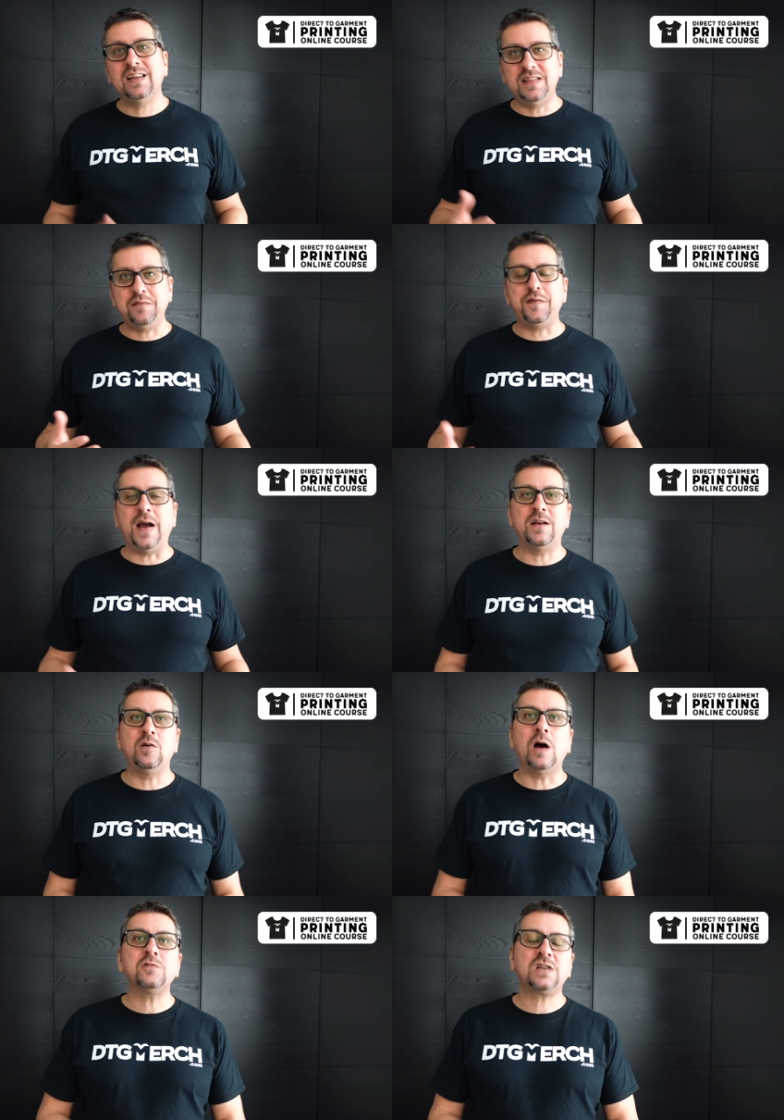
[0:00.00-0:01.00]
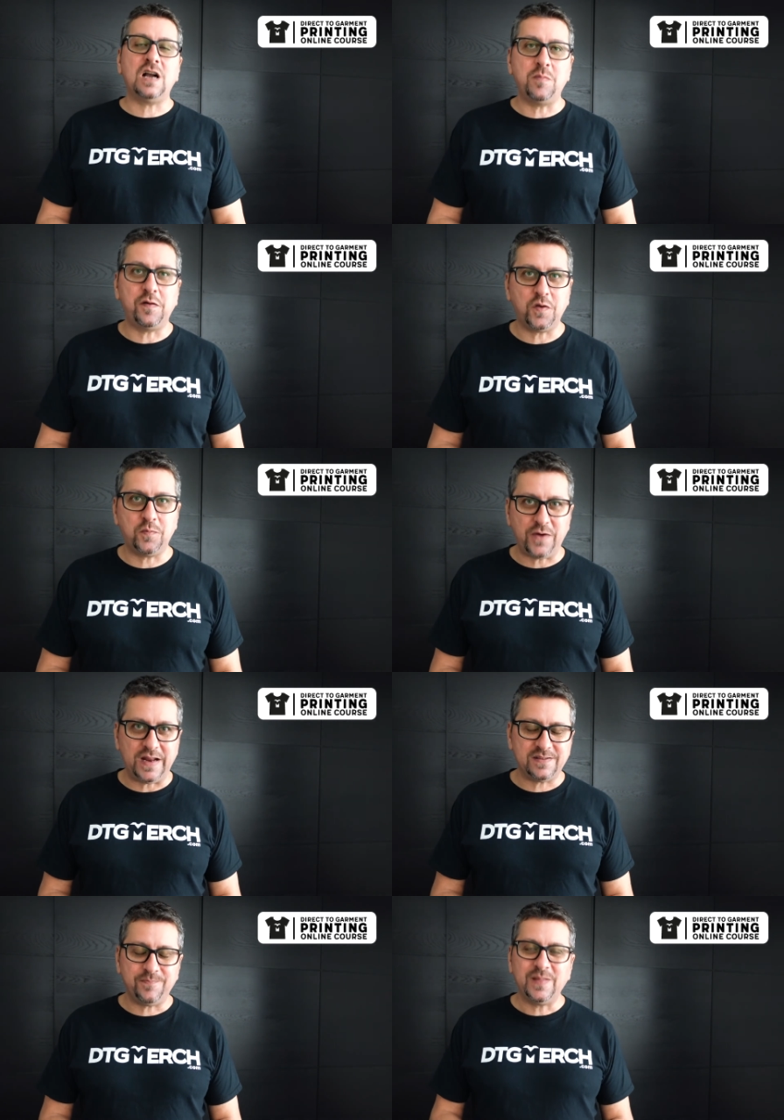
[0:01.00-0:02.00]
the final outcome of your
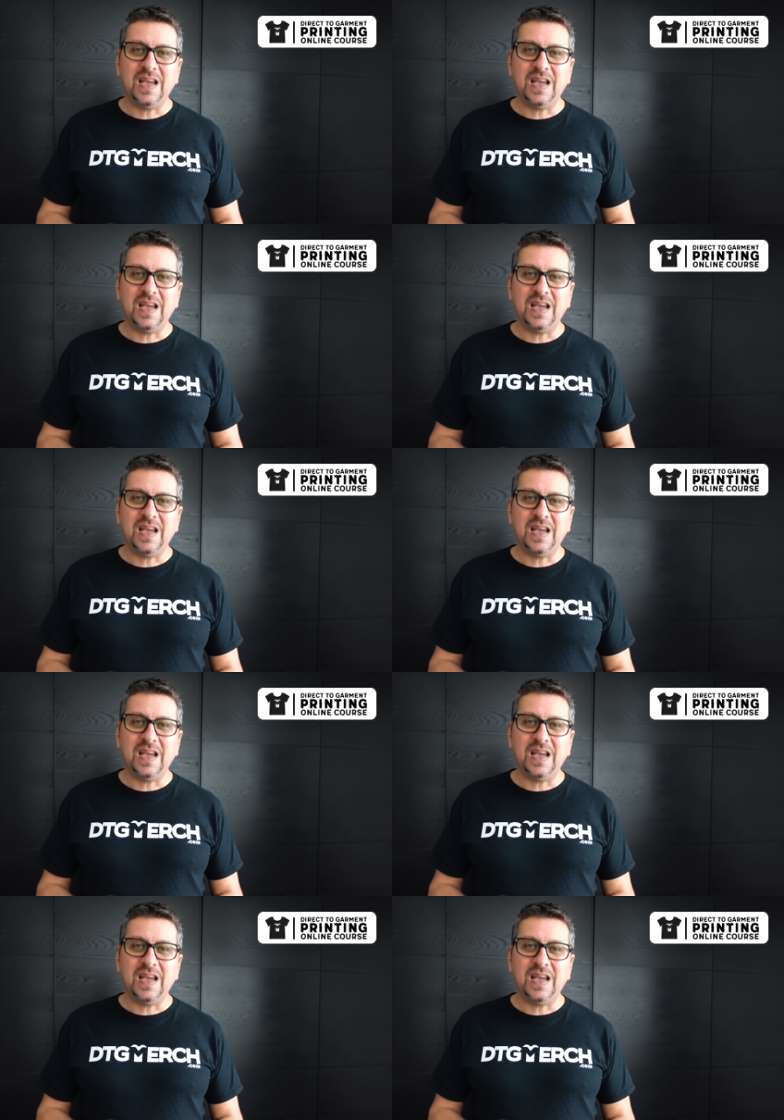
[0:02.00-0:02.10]
print.